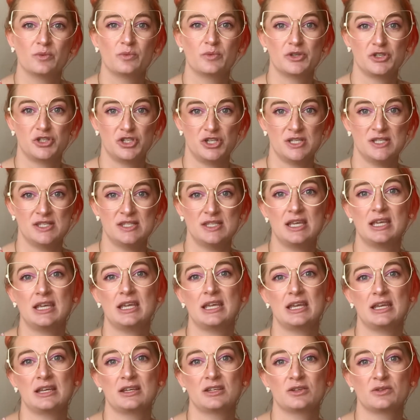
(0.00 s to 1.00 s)
when she's
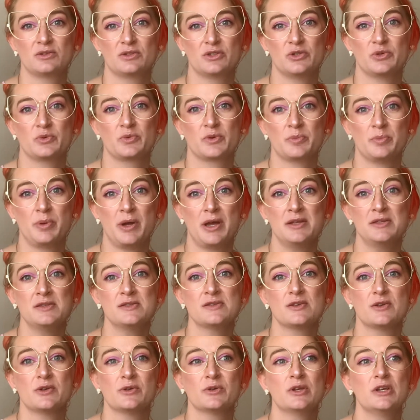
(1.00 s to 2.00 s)
singing to
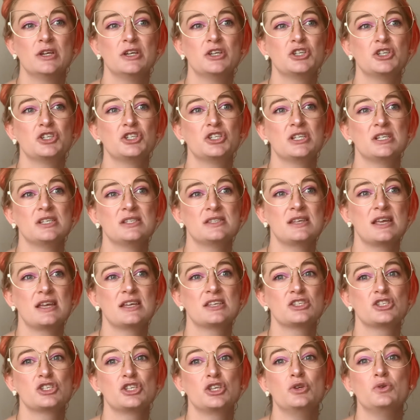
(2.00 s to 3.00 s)
Rapunzel, she
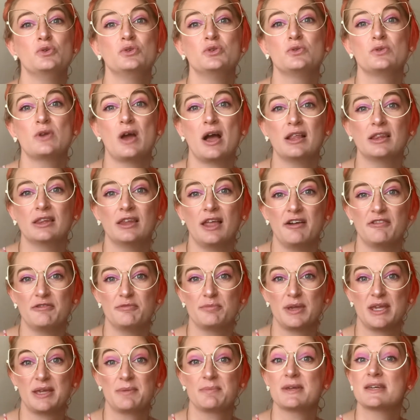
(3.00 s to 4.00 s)
says, You do not love
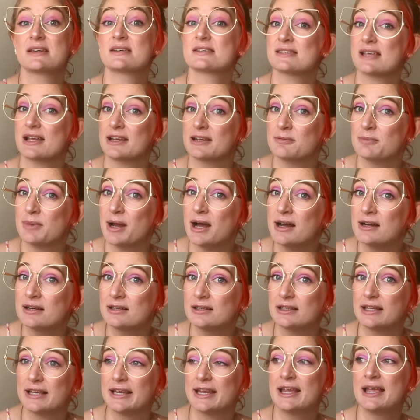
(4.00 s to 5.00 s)
me because I am
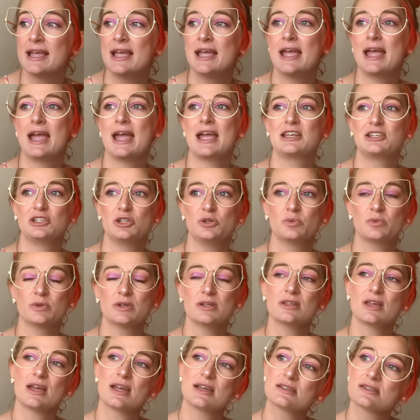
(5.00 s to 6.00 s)
ugly. And you
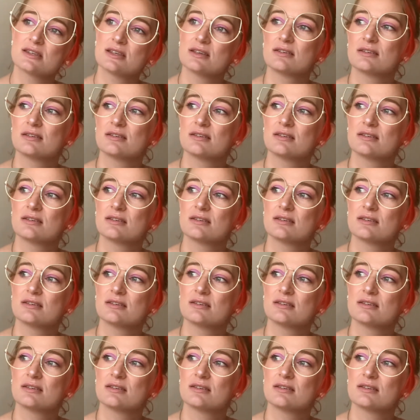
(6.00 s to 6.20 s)
realize